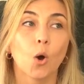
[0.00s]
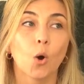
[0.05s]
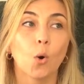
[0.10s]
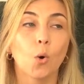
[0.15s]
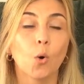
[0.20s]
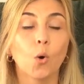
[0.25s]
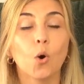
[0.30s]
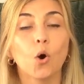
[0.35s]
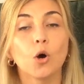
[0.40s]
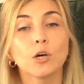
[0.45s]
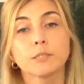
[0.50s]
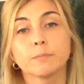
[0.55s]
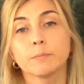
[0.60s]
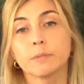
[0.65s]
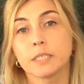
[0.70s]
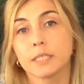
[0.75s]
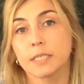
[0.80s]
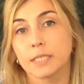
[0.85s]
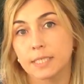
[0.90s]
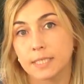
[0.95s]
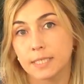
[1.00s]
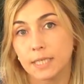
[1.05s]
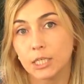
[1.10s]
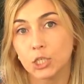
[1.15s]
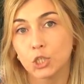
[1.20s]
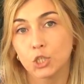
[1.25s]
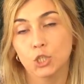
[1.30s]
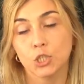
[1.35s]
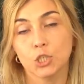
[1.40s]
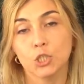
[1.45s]
or
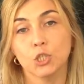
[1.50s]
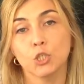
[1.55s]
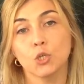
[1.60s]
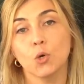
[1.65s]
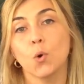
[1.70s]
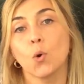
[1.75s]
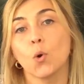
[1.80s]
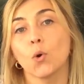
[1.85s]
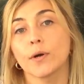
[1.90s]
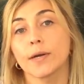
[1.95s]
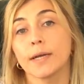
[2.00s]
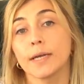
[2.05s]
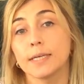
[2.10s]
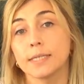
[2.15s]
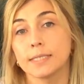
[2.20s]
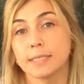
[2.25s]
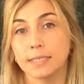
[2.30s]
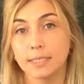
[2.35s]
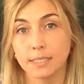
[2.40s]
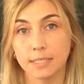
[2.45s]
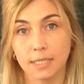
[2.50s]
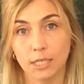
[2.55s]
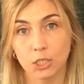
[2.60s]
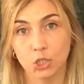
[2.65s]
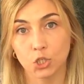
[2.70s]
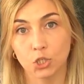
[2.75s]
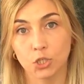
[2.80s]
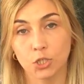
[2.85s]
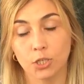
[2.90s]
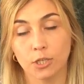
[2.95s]
hospitalization or a
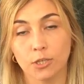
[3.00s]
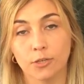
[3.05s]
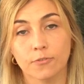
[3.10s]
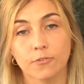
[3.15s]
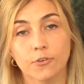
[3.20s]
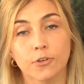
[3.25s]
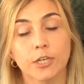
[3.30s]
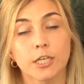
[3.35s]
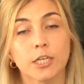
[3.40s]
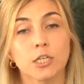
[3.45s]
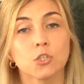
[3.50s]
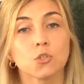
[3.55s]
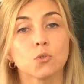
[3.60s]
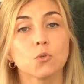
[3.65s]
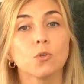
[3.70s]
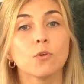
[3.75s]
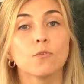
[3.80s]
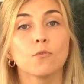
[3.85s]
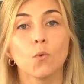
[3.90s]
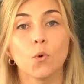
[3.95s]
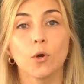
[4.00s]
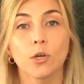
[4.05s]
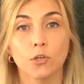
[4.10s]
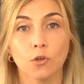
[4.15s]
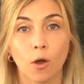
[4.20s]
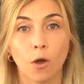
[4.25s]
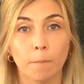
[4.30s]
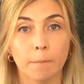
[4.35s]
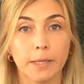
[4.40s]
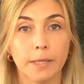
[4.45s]
C-section delivery to avoid
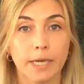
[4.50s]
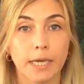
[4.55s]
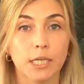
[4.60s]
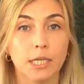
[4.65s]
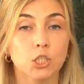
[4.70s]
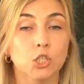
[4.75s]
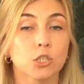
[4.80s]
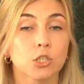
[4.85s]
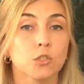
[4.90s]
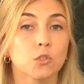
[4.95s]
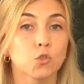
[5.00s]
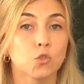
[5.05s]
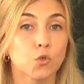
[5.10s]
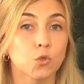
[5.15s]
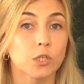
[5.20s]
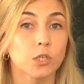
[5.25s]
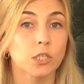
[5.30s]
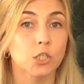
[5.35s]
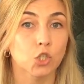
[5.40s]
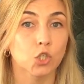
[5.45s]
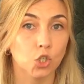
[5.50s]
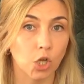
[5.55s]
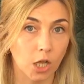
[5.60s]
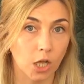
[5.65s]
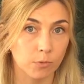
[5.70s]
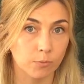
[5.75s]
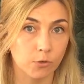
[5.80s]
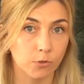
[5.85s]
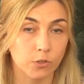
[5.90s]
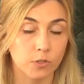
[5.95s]
complications during
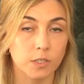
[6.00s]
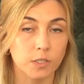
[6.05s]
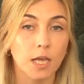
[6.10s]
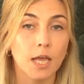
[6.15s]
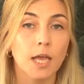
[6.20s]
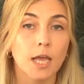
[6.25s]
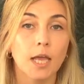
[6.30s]
childbirth.